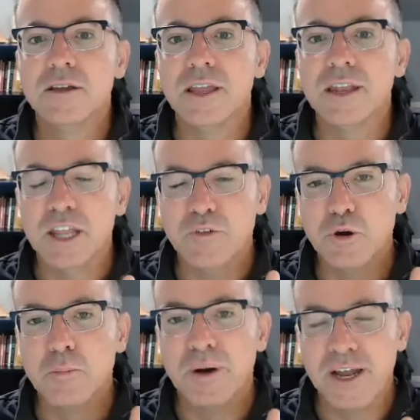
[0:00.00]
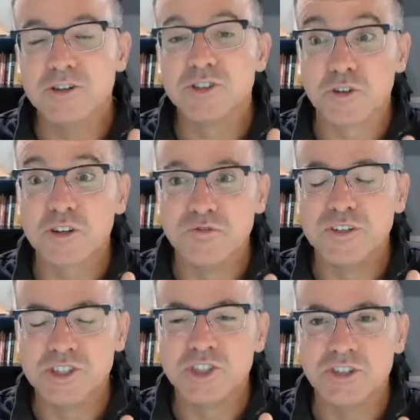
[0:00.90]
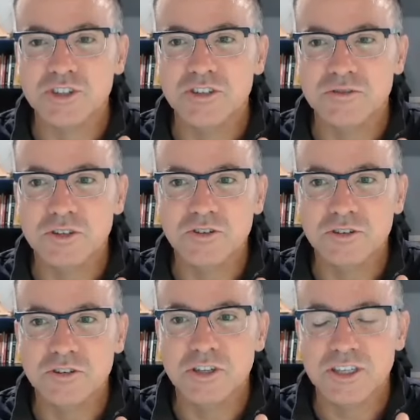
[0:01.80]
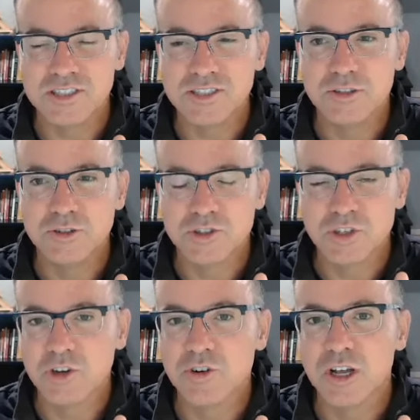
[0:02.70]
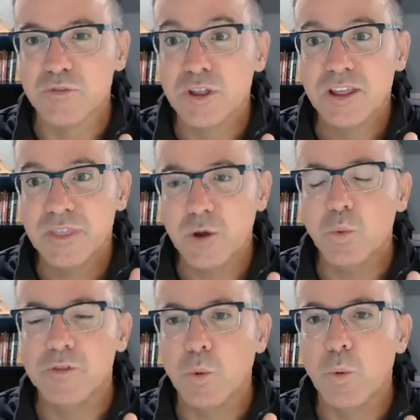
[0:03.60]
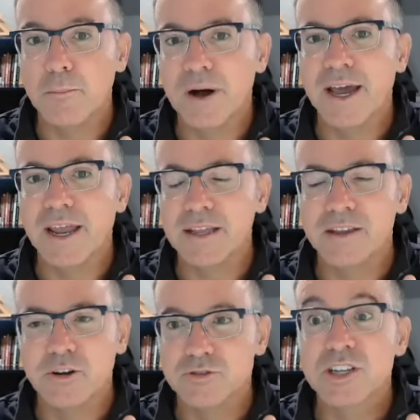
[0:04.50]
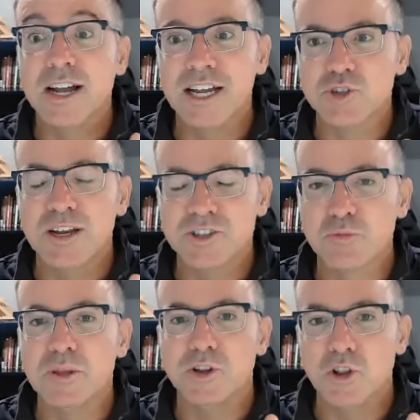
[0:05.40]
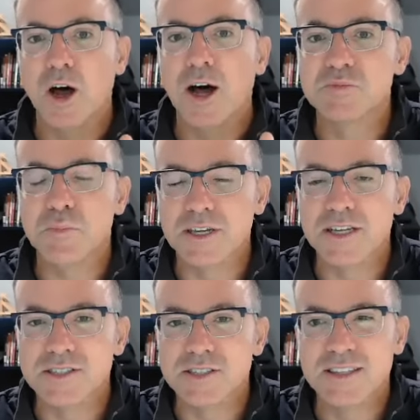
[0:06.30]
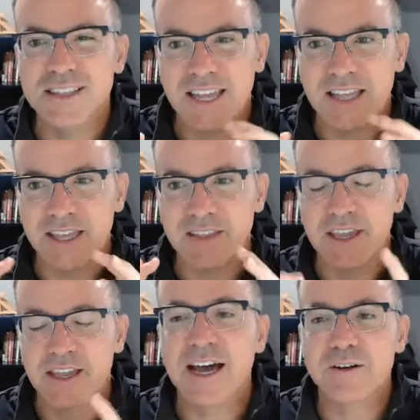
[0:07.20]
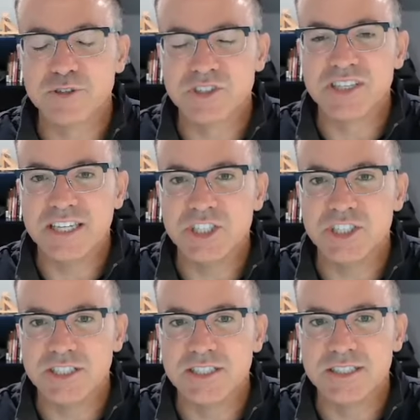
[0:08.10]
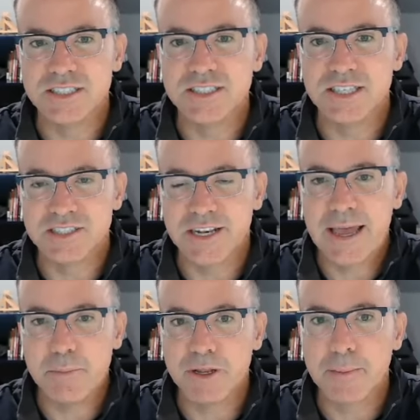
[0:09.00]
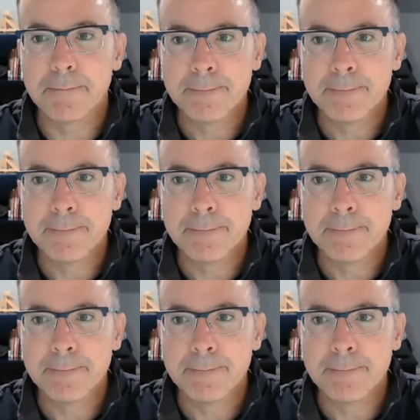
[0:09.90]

And, and if your buyers aren't convinced you, you you can you're secure enough, they they won't buy. And you know, there's contracts are being lost because that that that conversation is, is, isn't happening.